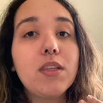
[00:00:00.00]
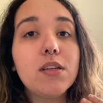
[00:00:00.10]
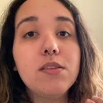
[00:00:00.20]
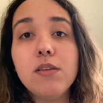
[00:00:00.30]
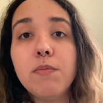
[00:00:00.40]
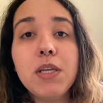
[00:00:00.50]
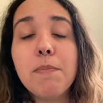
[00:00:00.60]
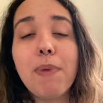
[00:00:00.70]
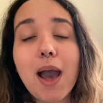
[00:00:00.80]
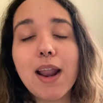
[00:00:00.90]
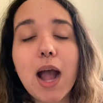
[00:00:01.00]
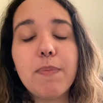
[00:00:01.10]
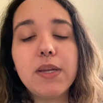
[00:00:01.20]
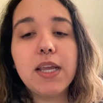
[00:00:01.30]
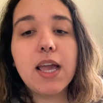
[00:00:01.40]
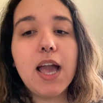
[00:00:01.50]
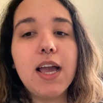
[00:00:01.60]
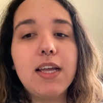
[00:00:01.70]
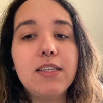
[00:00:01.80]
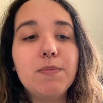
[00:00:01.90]
something bad happening.
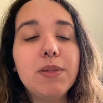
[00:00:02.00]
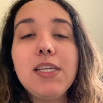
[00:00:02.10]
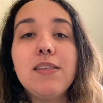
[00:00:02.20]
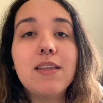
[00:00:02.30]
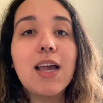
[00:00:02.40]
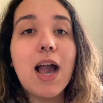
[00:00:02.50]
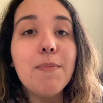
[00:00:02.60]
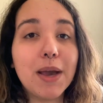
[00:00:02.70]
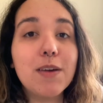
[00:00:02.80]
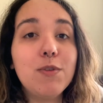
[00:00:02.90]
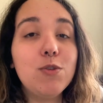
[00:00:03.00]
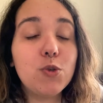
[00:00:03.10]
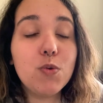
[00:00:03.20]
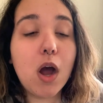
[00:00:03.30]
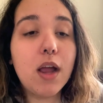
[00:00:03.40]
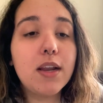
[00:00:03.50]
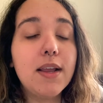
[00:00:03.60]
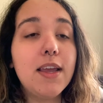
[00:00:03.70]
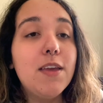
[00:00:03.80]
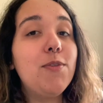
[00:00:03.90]
And please, like, I beg of you, do not,
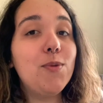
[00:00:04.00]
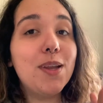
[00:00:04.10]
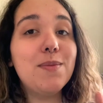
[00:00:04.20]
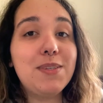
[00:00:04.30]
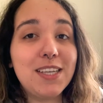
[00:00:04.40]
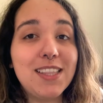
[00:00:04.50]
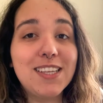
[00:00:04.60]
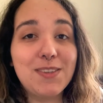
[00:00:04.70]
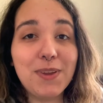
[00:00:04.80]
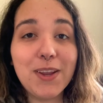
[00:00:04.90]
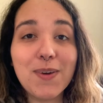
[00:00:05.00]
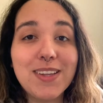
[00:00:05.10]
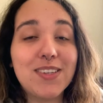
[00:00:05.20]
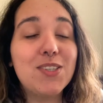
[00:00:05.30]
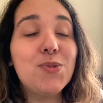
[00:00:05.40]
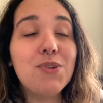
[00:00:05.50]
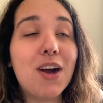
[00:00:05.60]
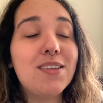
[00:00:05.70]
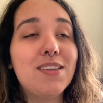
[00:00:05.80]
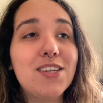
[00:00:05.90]
if you end up seeing this video, Anton, do
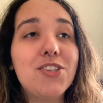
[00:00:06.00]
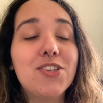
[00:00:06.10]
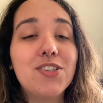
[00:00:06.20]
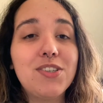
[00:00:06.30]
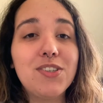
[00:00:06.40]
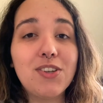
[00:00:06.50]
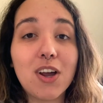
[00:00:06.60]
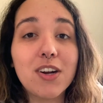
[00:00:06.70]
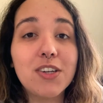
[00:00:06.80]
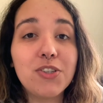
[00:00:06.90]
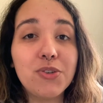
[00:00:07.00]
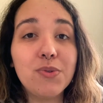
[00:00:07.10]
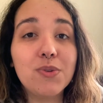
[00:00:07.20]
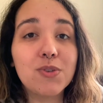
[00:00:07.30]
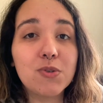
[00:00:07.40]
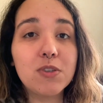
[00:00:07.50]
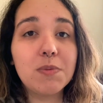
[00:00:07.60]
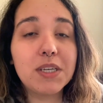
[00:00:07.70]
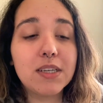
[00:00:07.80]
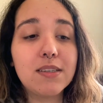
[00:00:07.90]
not send your daughter to those schools,
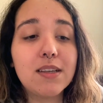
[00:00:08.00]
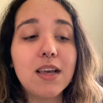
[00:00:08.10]
because